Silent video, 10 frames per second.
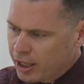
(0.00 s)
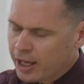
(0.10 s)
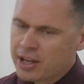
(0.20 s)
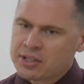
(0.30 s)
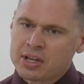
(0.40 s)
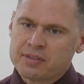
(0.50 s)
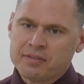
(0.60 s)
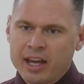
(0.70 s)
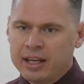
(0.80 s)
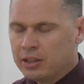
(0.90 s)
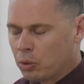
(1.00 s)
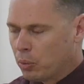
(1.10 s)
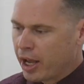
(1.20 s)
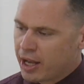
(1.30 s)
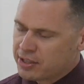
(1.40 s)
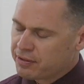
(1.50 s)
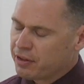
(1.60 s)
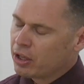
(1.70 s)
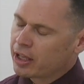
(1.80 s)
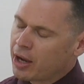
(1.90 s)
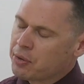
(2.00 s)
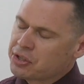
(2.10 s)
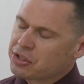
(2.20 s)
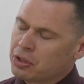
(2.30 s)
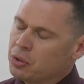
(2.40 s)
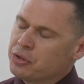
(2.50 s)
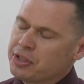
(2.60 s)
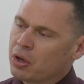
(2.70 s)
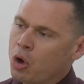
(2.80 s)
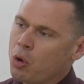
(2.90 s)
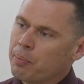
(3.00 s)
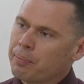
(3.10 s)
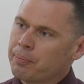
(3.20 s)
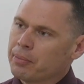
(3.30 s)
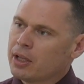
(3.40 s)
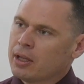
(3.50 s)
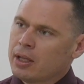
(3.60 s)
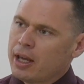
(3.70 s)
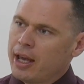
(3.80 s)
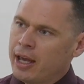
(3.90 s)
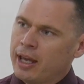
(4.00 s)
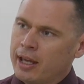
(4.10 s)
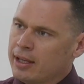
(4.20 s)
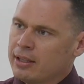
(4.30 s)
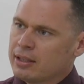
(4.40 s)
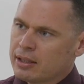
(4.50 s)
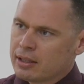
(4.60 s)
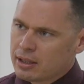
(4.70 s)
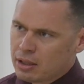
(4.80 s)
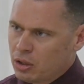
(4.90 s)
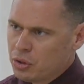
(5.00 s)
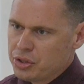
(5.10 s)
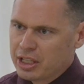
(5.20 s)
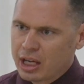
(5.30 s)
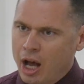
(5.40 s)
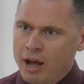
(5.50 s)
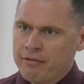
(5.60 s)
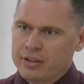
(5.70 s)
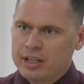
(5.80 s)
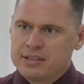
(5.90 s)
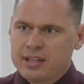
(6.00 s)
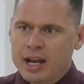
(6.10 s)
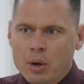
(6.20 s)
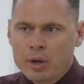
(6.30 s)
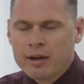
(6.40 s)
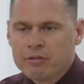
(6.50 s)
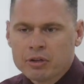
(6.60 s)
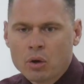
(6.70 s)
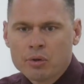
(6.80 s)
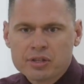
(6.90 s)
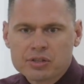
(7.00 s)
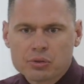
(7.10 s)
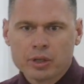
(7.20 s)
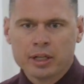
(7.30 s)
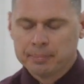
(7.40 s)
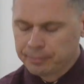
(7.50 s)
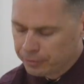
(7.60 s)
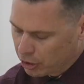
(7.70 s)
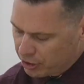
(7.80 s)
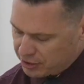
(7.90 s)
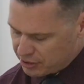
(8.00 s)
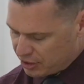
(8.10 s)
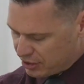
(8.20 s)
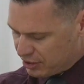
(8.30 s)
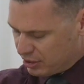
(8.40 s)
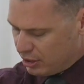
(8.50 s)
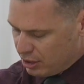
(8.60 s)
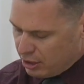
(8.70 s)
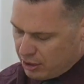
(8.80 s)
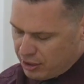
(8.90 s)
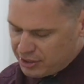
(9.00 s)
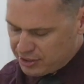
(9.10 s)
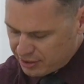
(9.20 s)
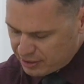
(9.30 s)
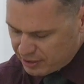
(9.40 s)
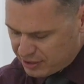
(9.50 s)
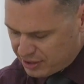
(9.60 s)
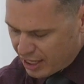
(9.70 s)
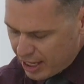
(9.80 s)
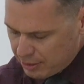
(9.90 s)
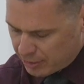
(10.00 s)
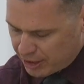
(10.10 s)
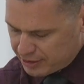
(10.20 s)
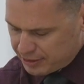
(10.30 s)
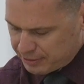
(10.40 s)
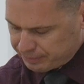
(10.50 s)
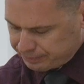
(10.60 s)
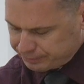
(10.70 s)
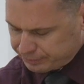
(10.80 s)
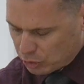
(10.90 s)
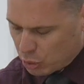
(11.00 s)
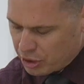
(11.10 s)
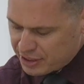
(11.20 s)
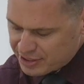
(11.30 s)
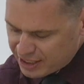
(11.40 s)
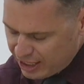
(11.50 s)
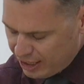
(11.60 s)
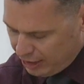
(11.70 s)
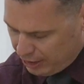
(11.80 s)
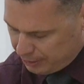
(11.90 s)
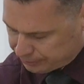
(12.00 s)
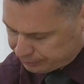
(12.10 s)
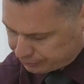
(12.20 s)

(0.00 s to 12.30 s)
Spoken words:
And as I was fading away, I just felt like I was just losing hope and losing confidence that I would ever know this dream, this statement, or this key.